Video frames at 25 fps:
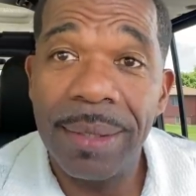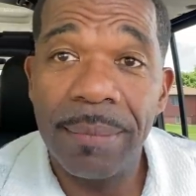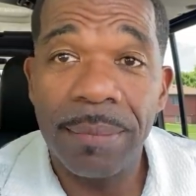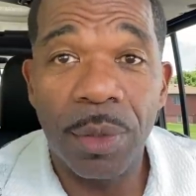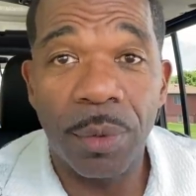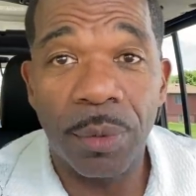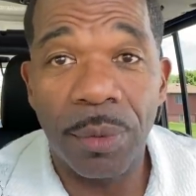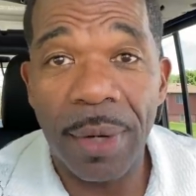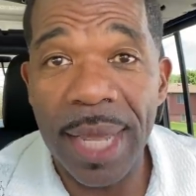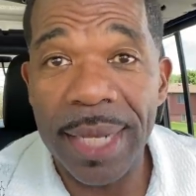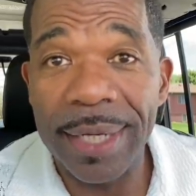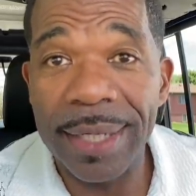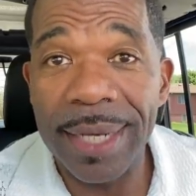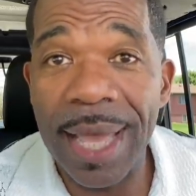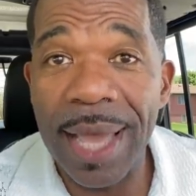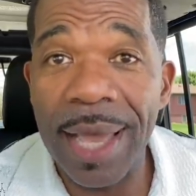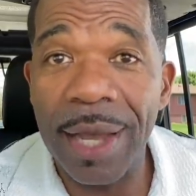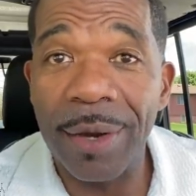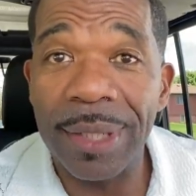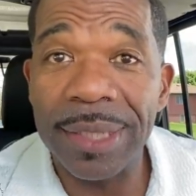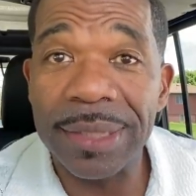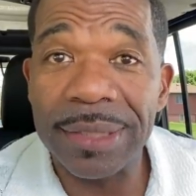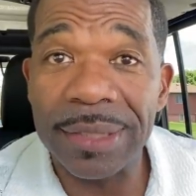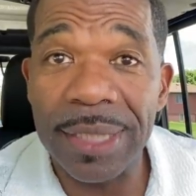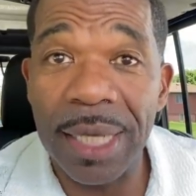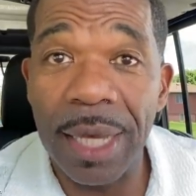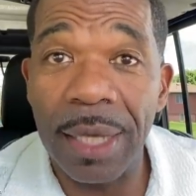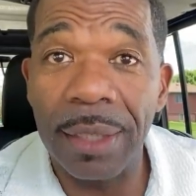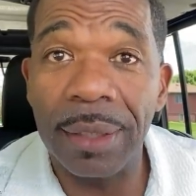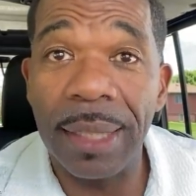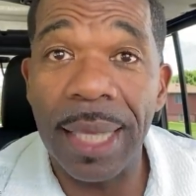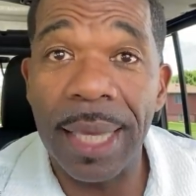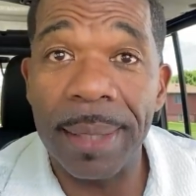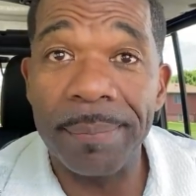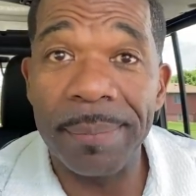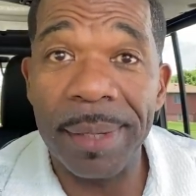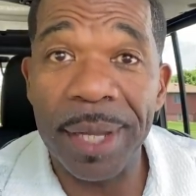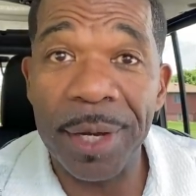But right now I sound
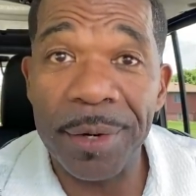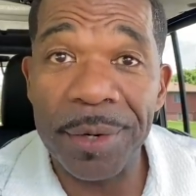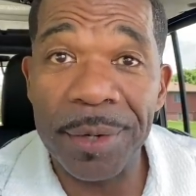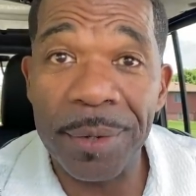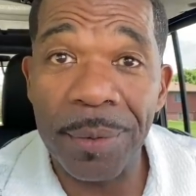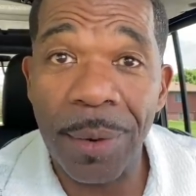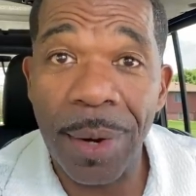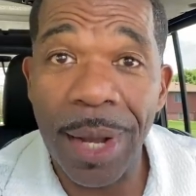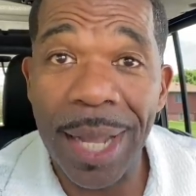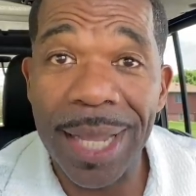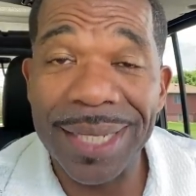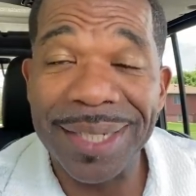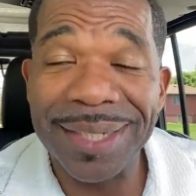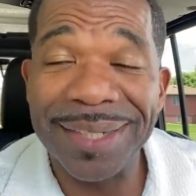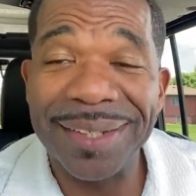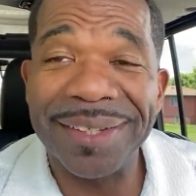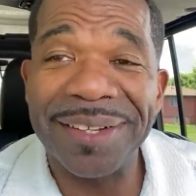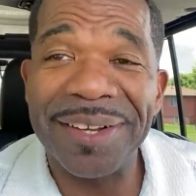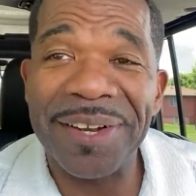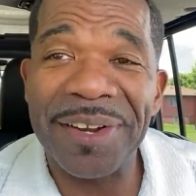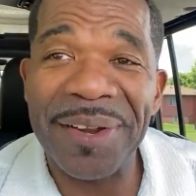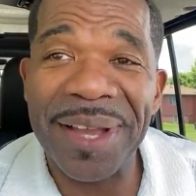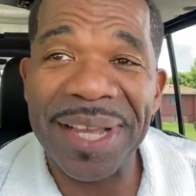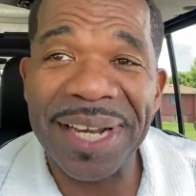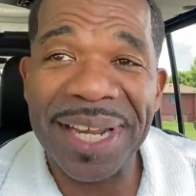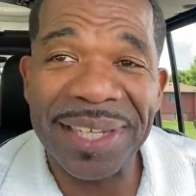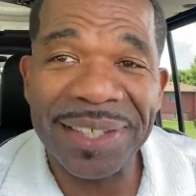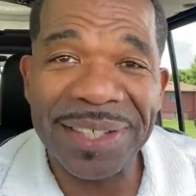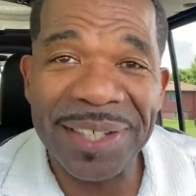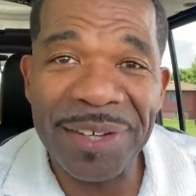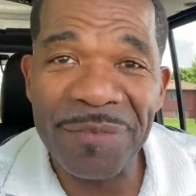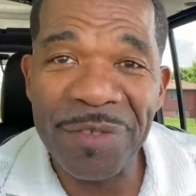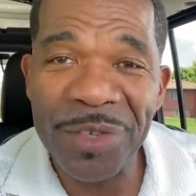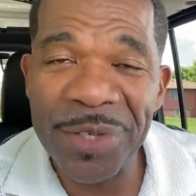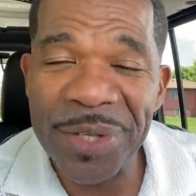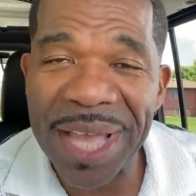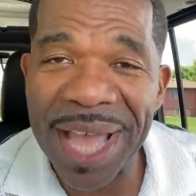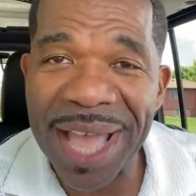like Barry White. All right. I
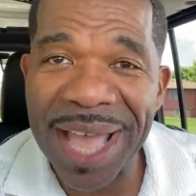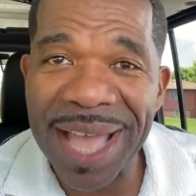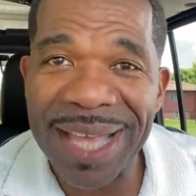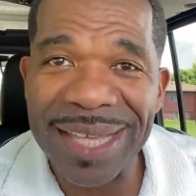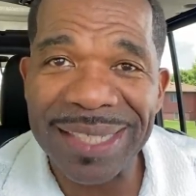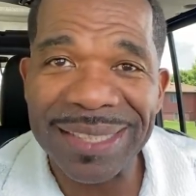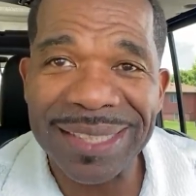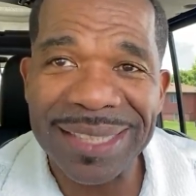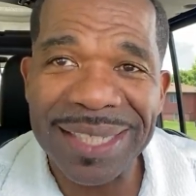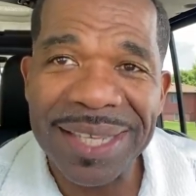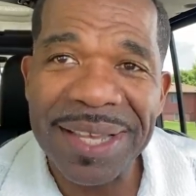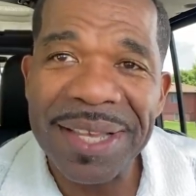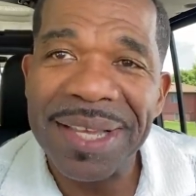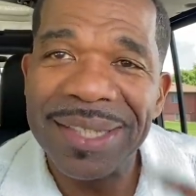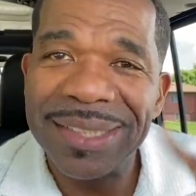love you guys.